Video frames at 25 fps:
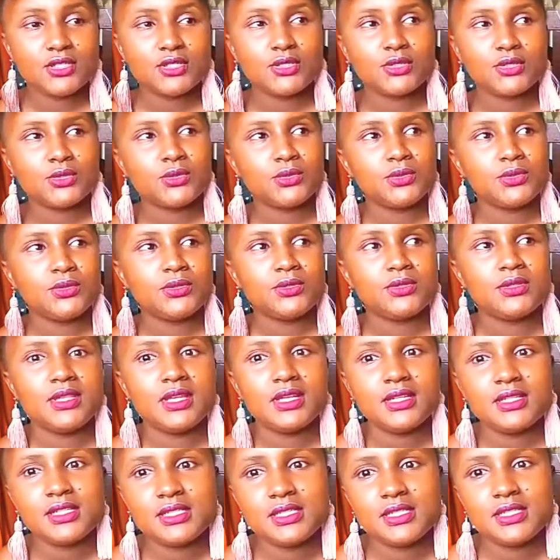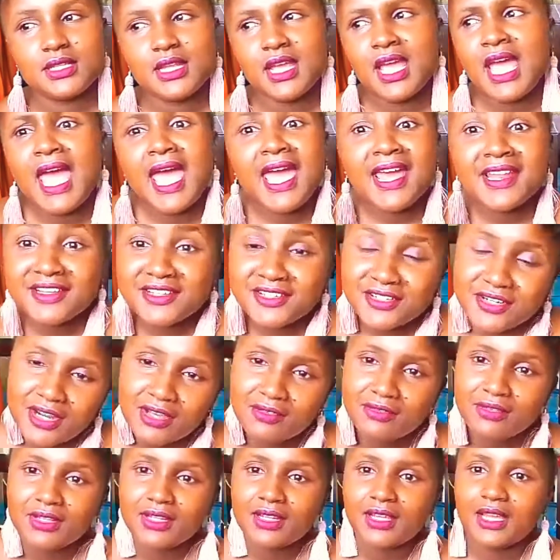So that's, and
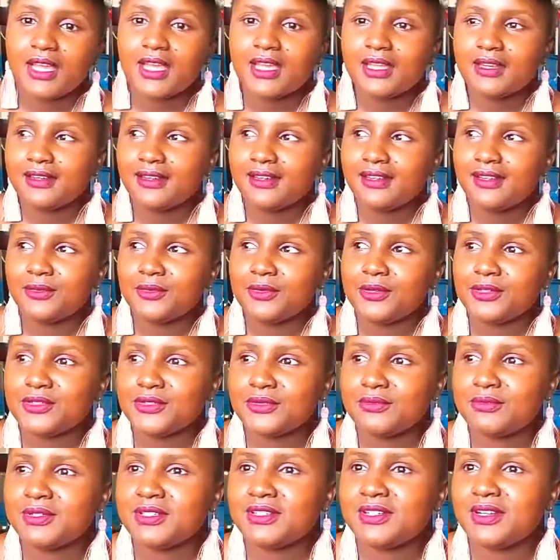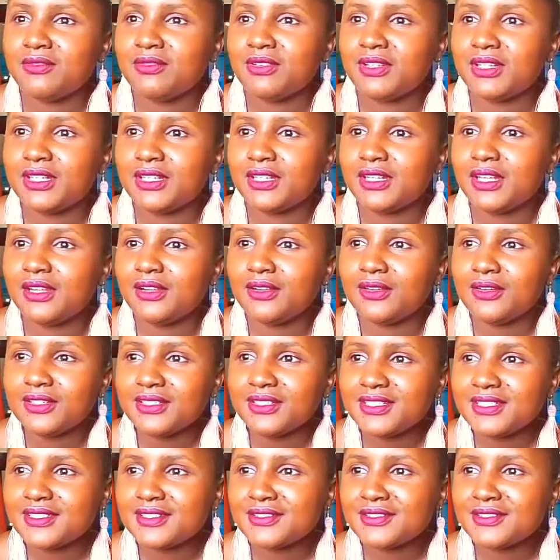travel, I really want to be traveling a lot.